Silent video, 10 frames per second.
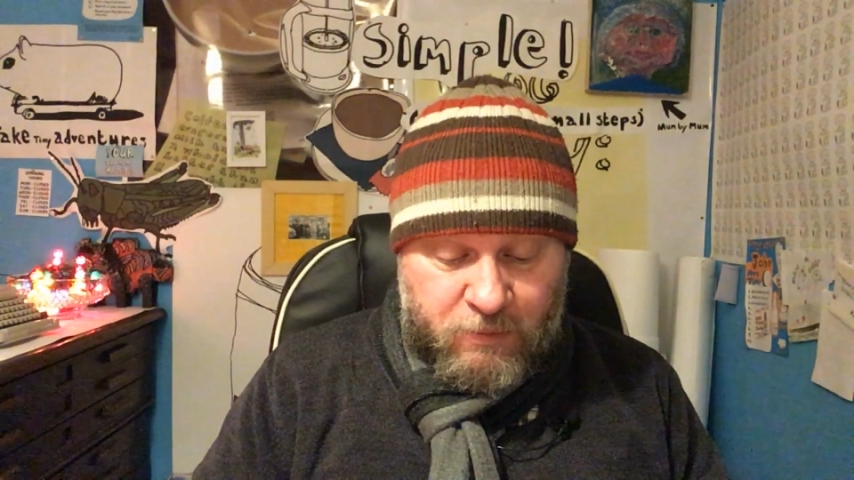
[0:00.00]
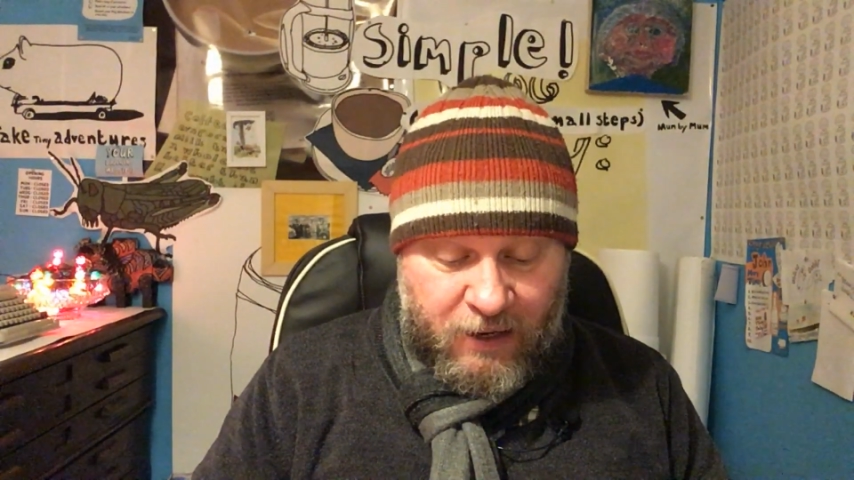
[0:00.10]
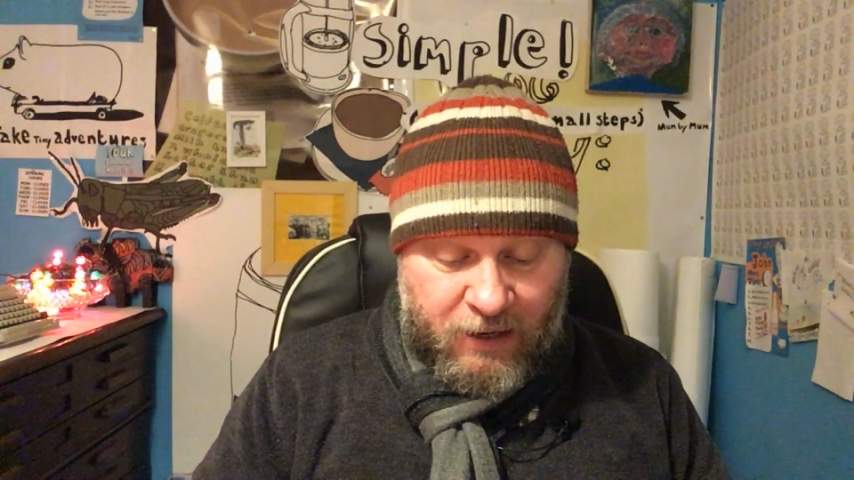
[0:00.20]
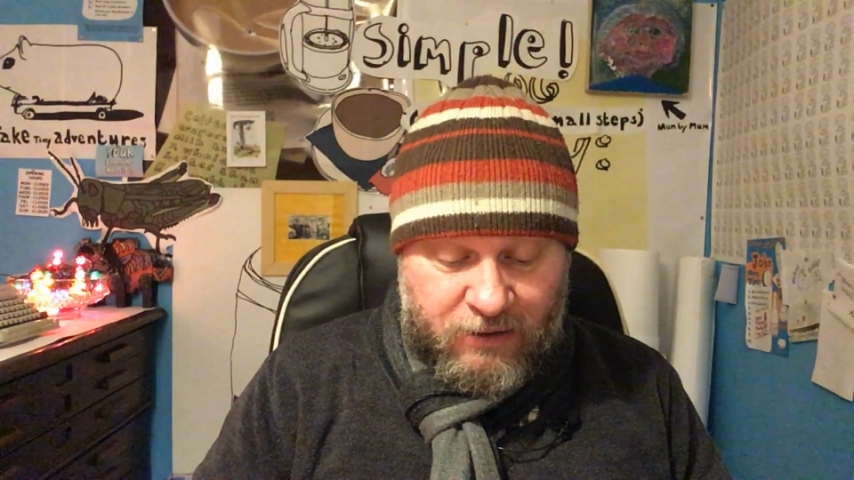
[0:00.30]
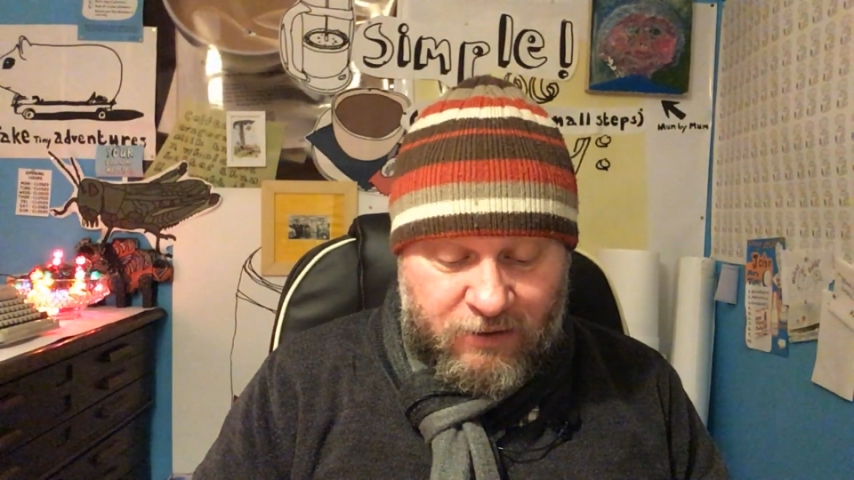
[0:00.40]

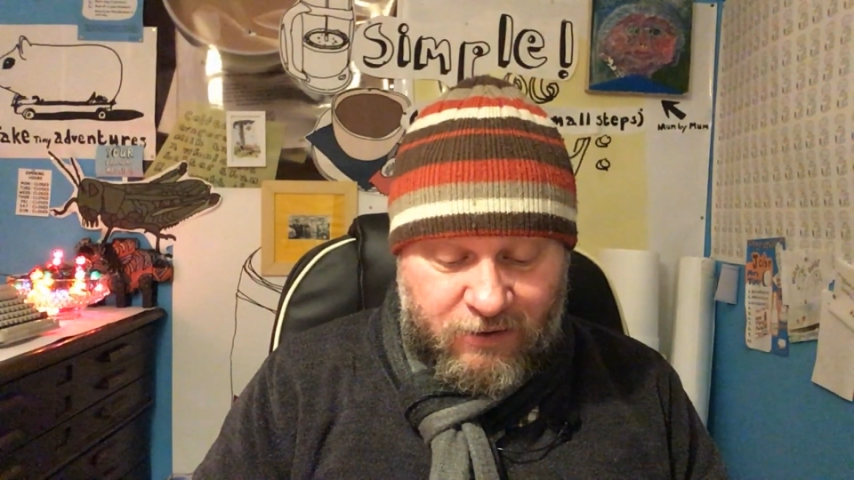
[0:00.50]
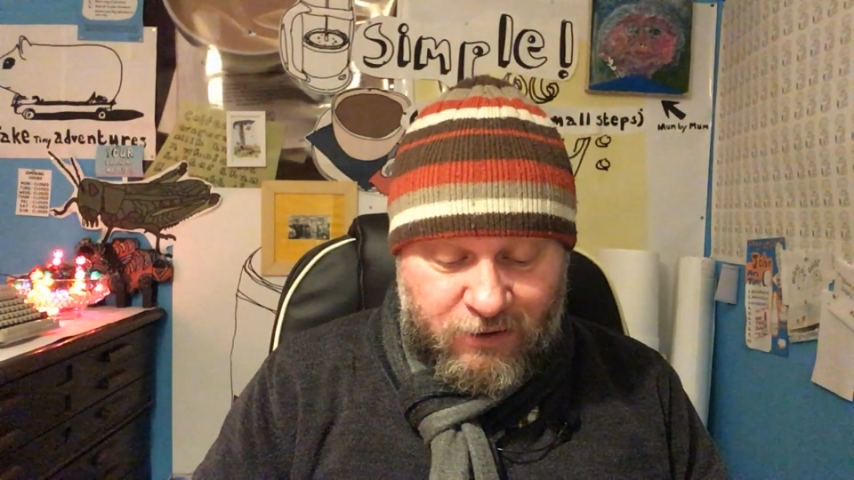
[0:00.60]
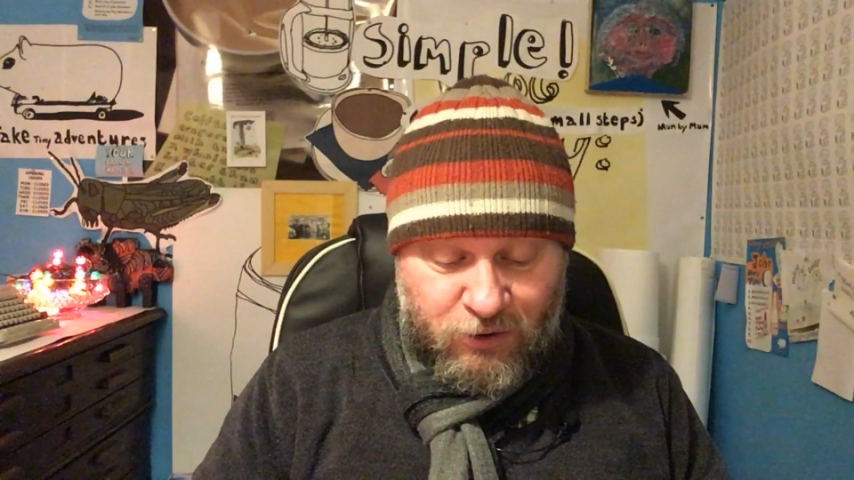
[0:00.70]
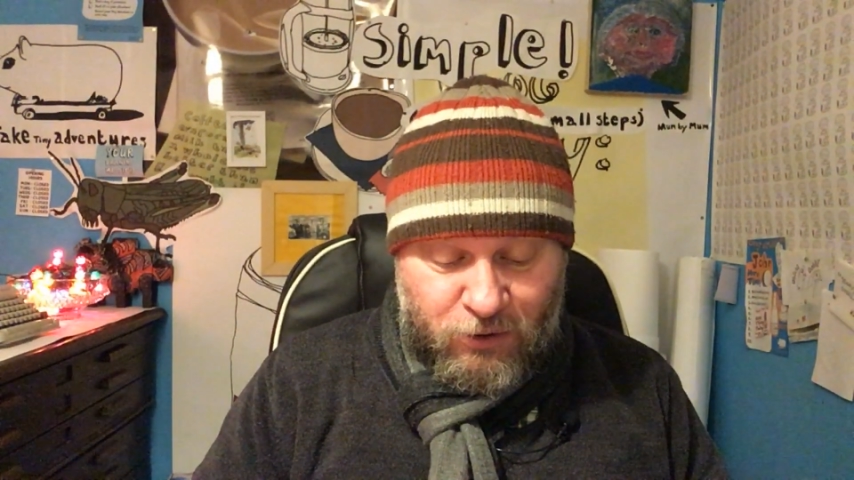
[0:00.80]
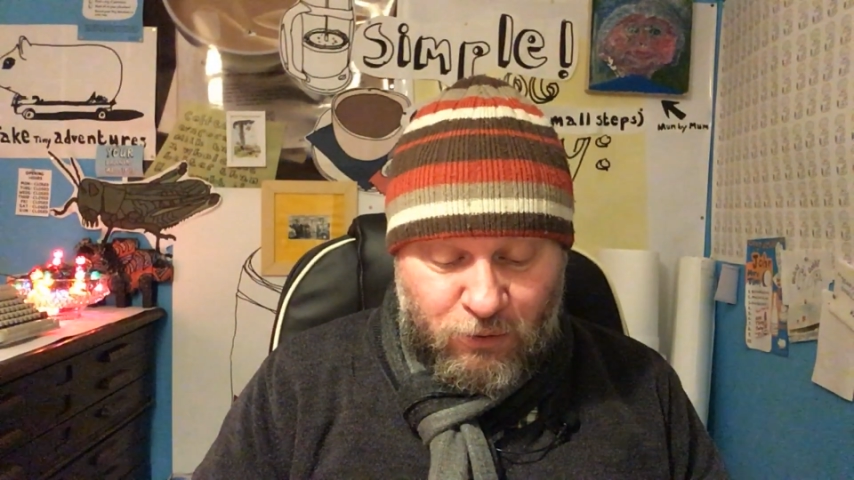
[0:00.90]
made.
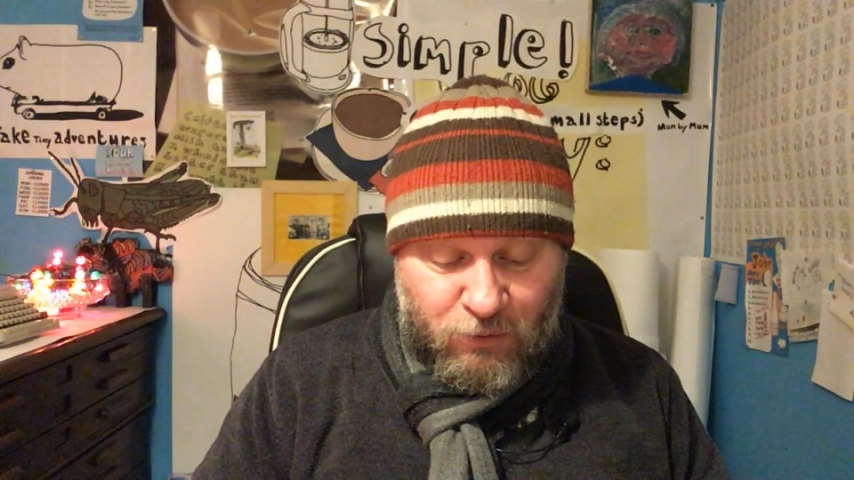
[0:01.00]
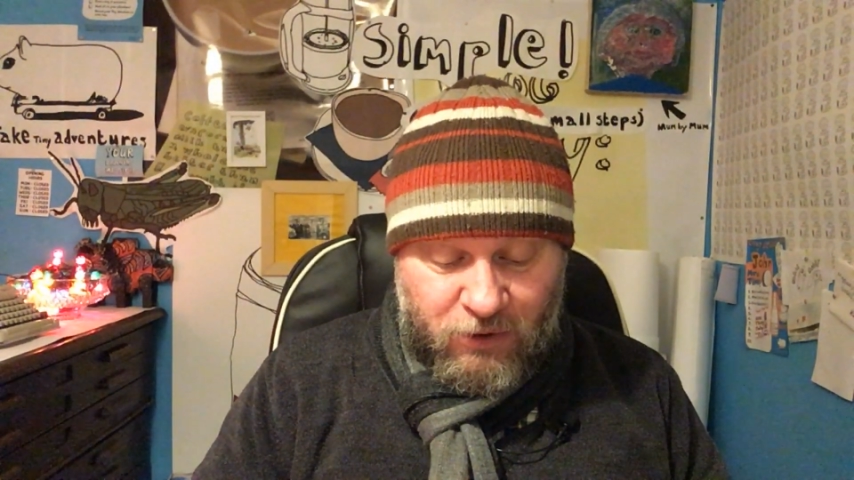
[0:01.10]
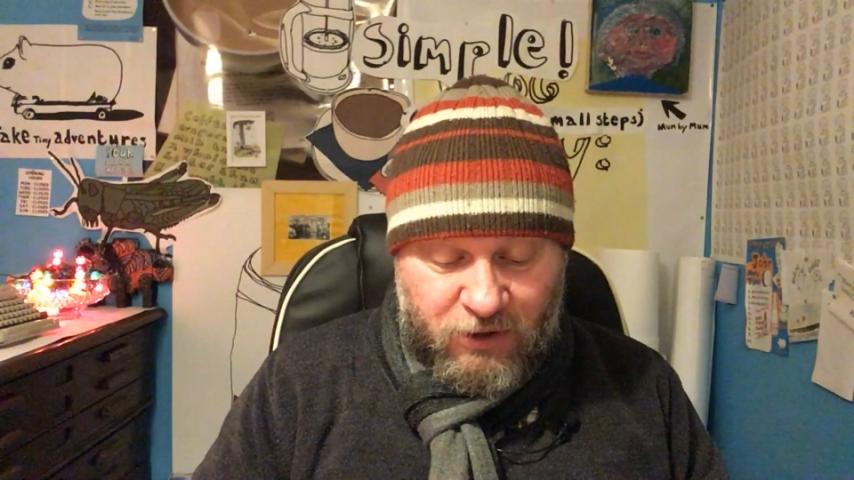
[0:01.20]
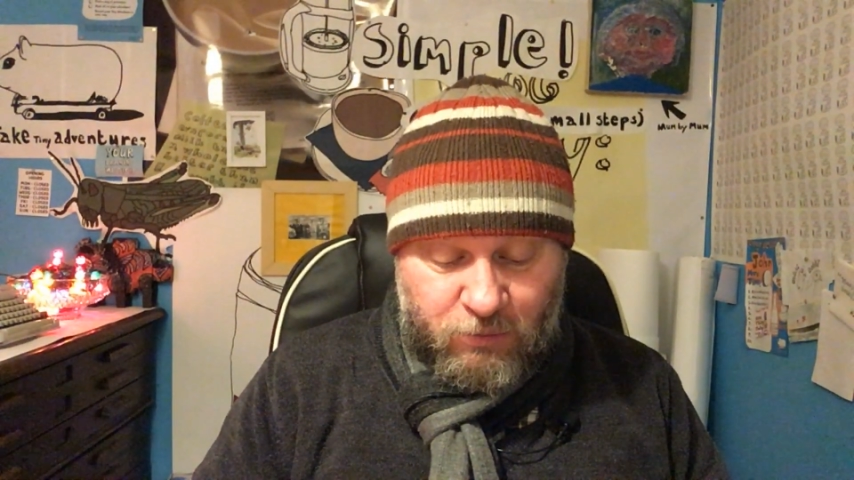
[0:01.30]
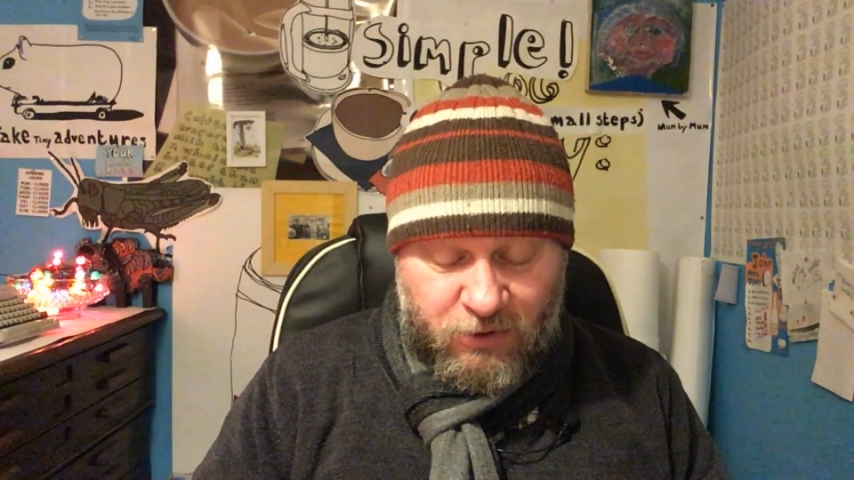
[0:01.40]

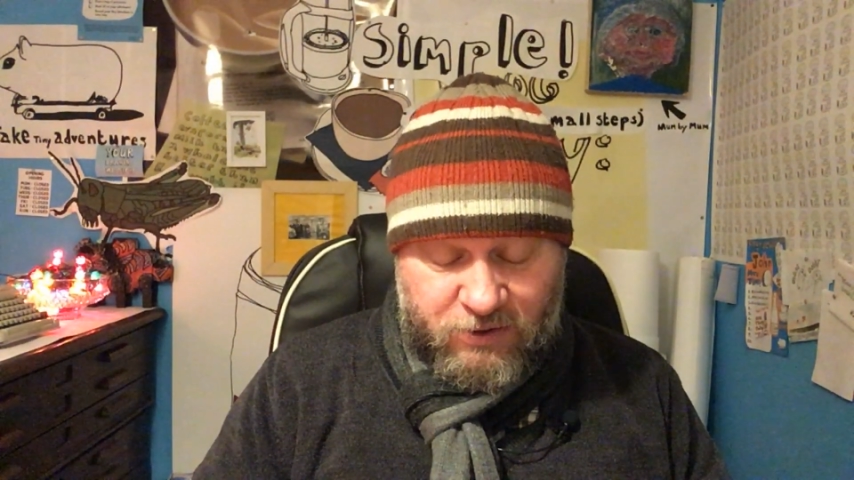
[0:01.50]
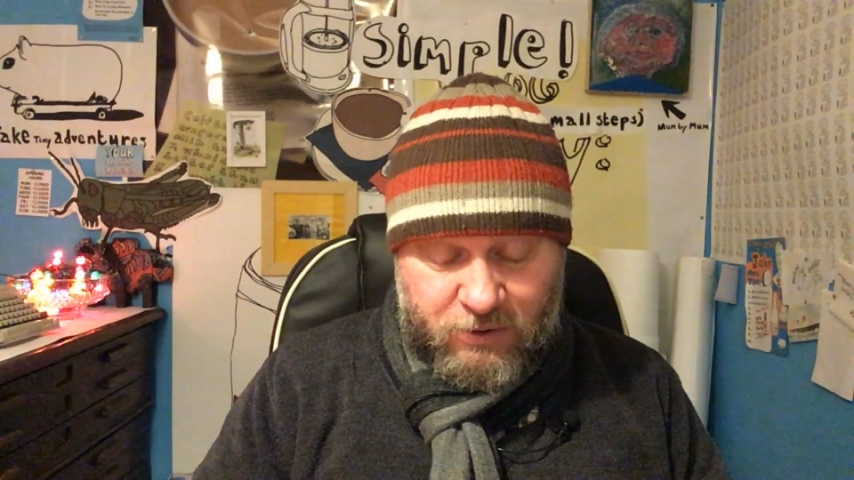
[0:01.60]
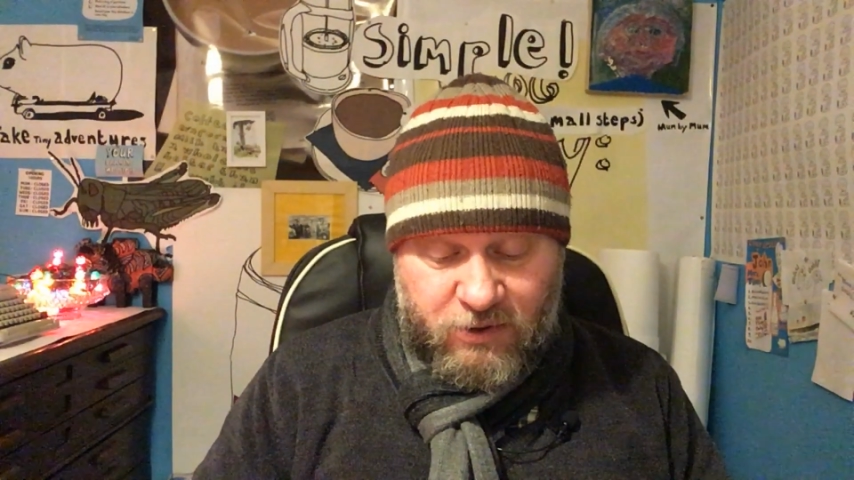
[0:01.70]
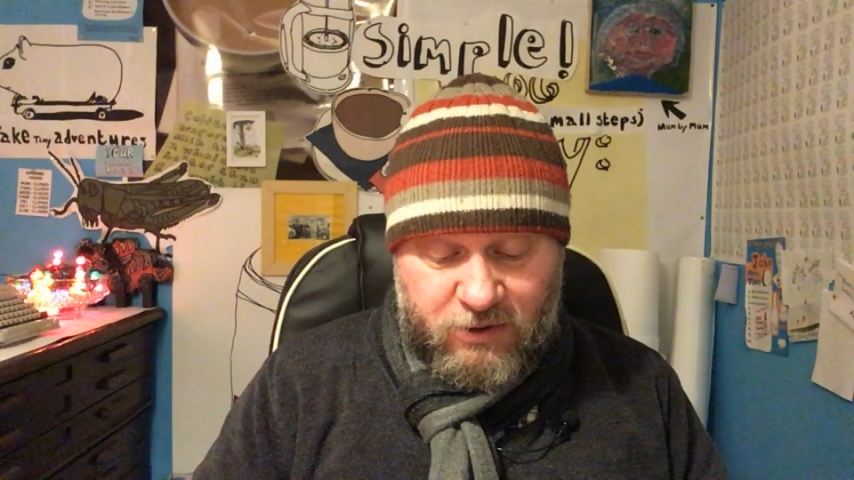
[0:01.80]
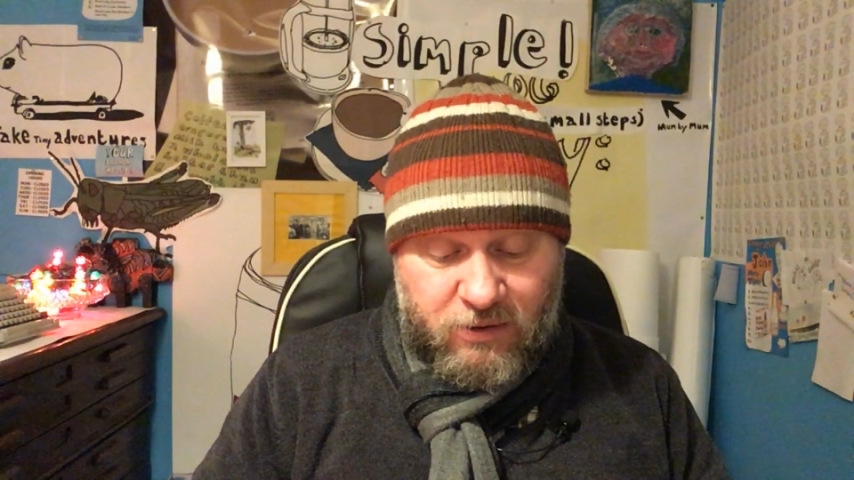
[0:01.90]
It
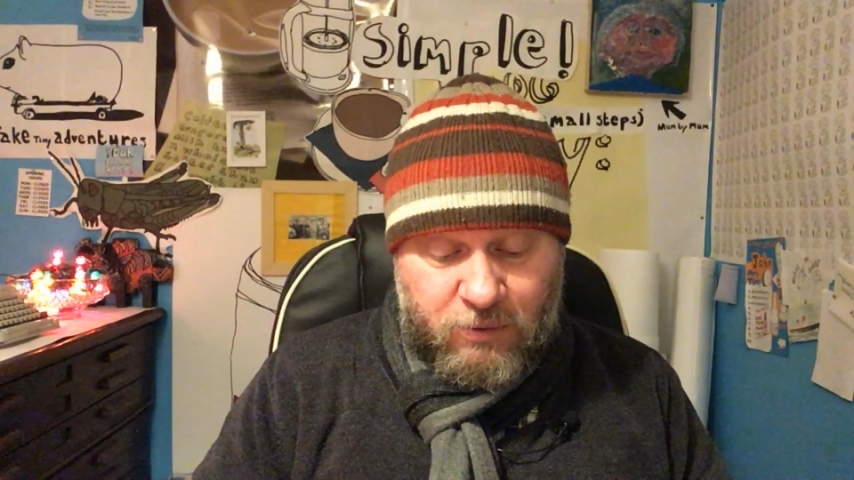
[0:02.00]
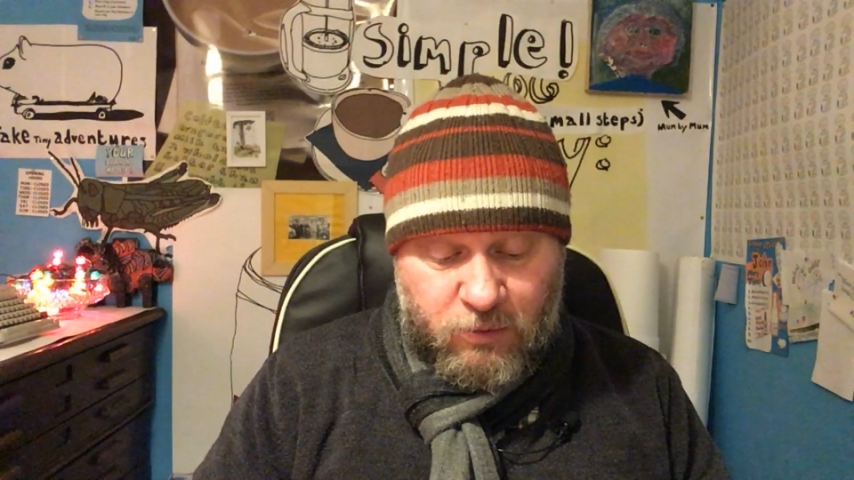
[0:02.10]
wasn't